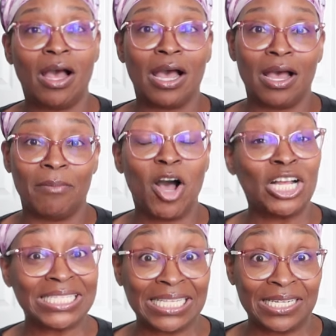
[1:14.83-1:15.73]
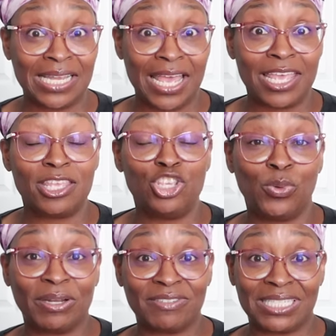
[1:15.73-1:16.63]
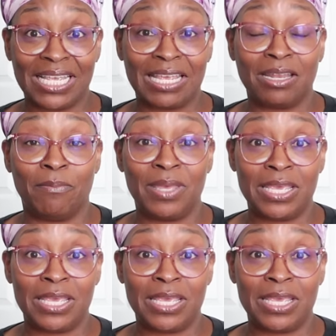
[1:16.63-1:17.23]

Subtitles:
on Sunday, you would have seen